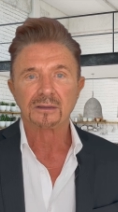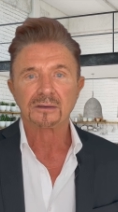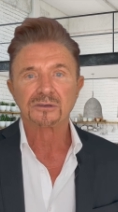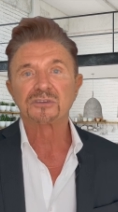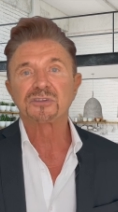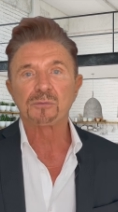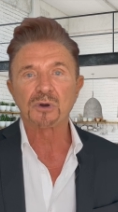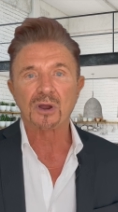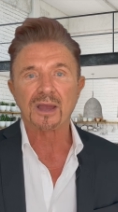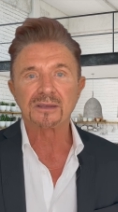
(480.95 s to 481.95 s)
To
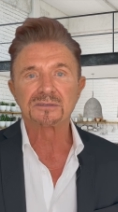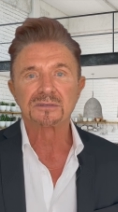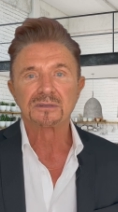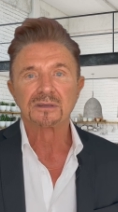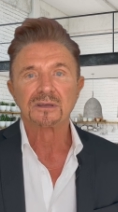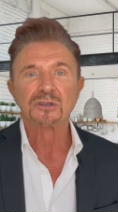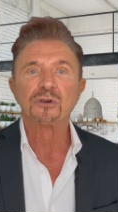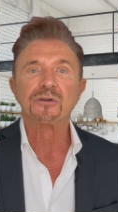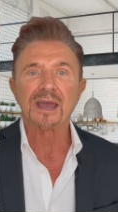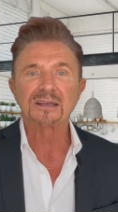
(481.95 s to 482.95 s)
summarize, your
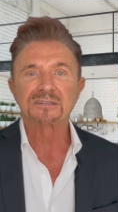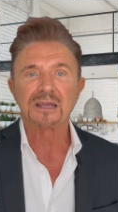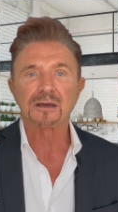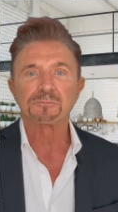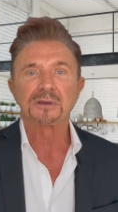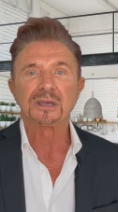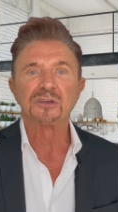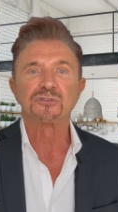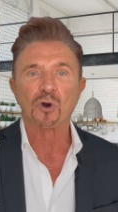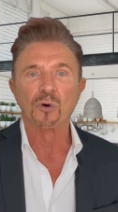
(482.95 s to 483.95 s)
next step
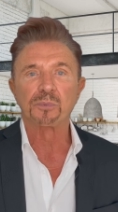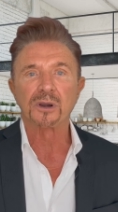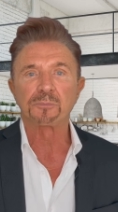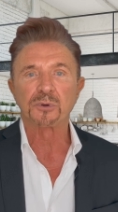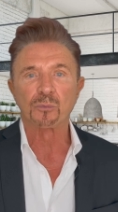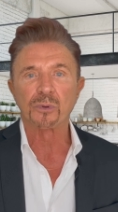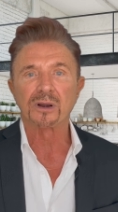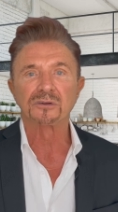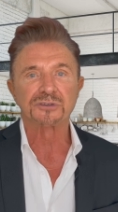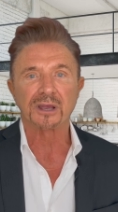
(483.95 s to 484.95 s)
is to open up your
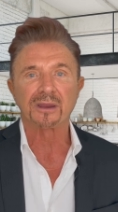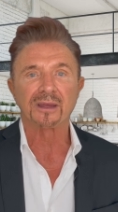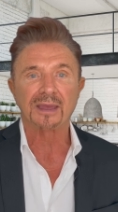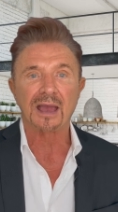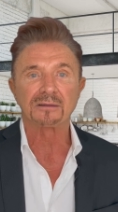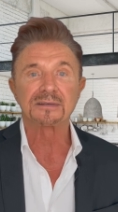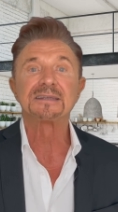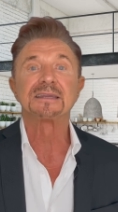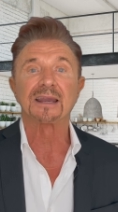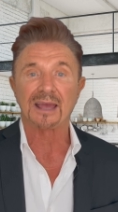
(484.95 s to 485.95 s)
rental checking
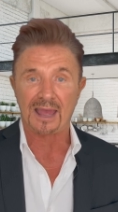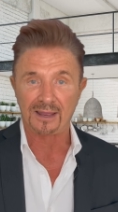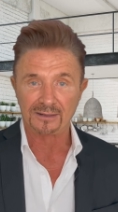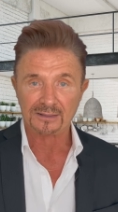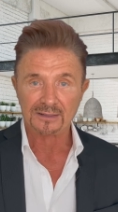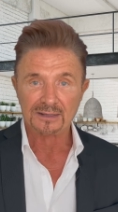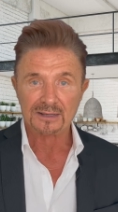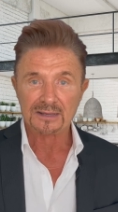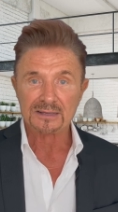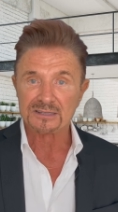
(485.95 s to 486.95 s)
account today.
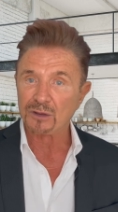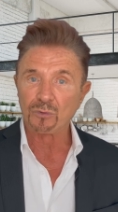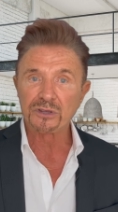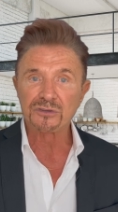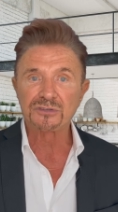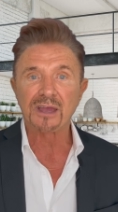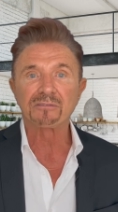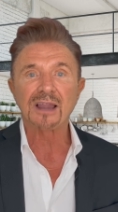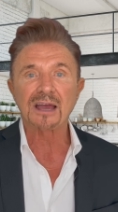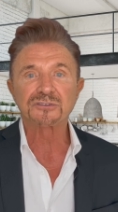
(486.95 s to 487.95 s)
See what you
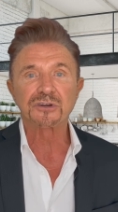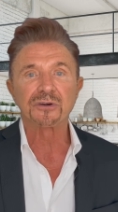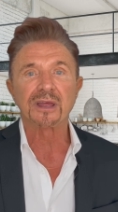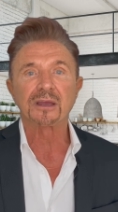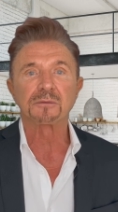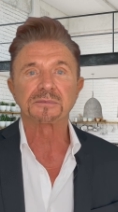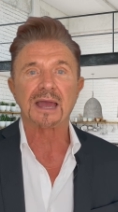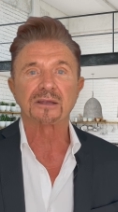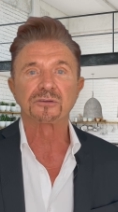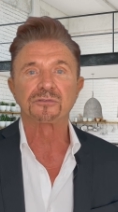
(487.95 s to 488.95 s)
saved last year in income
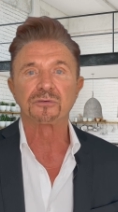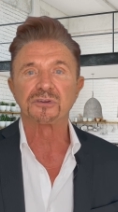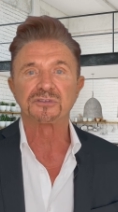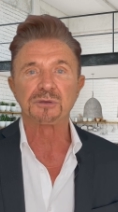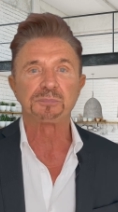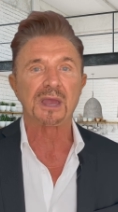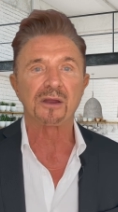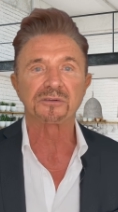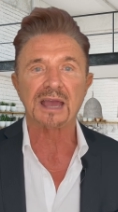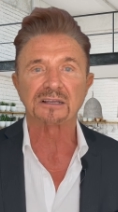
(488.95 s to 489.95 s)
taxes from your
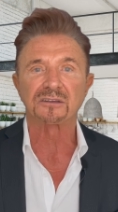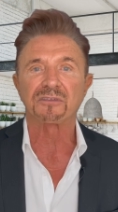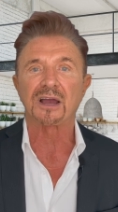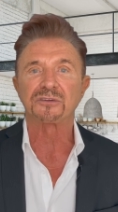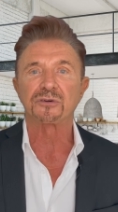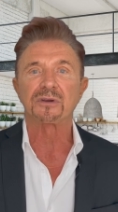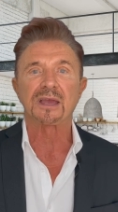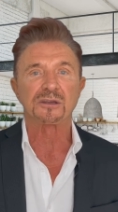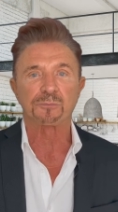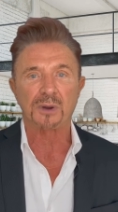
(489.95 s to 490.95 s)
CPA or tax advisor
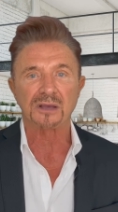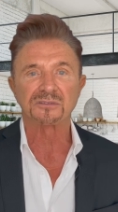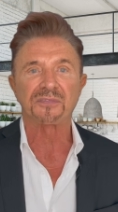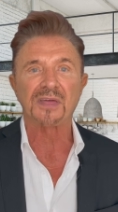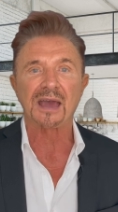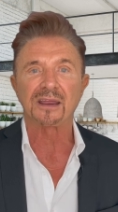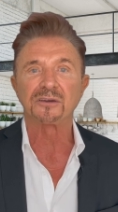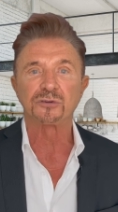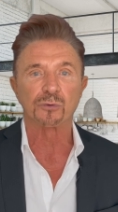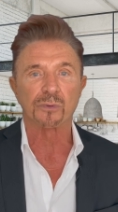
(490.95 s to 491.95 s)
and deposit that
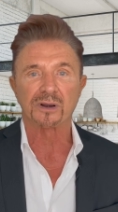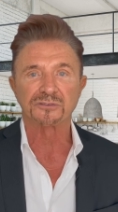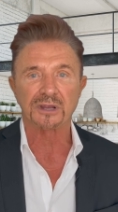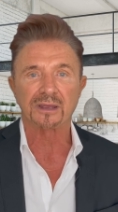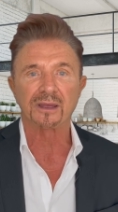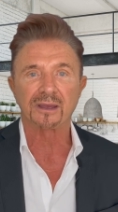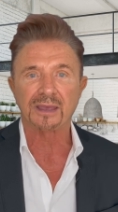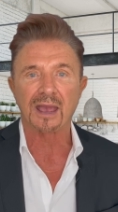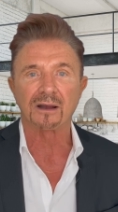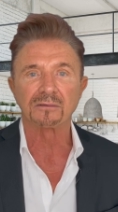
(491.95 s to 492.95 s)
into your rental checking
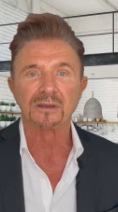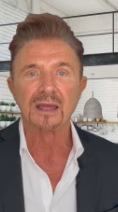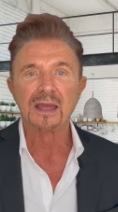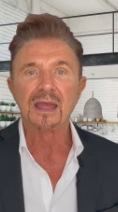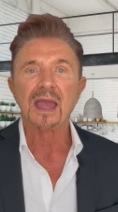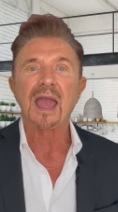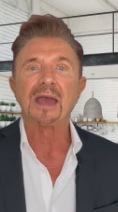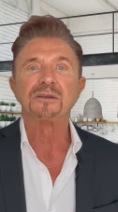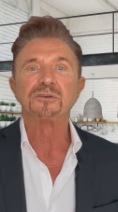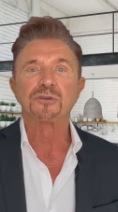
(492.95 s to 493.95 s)
account,
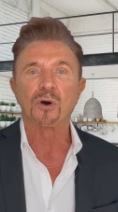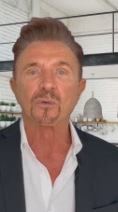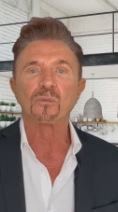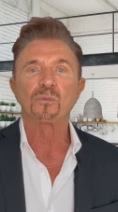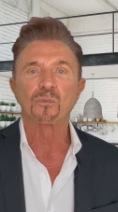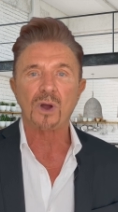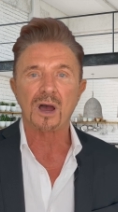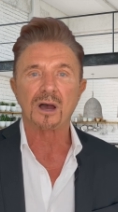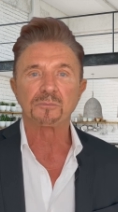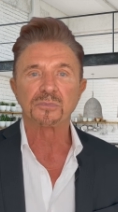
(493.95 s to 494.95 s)
and don't
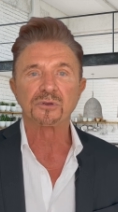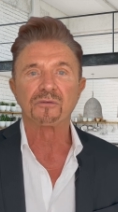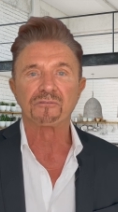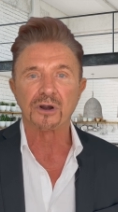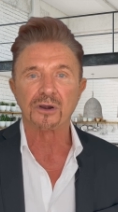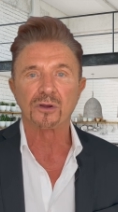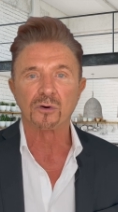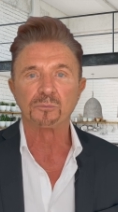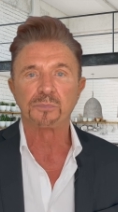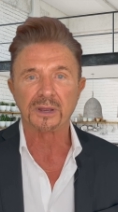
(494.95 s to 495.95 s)
rob your very
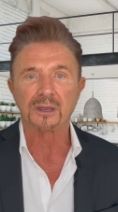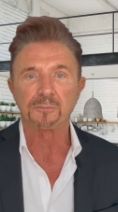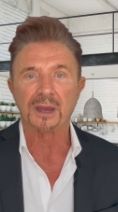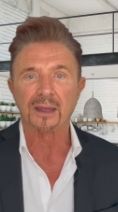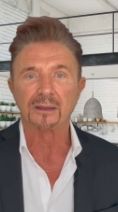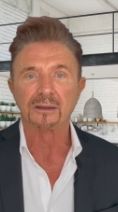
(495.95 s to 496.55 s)
own piggy bank.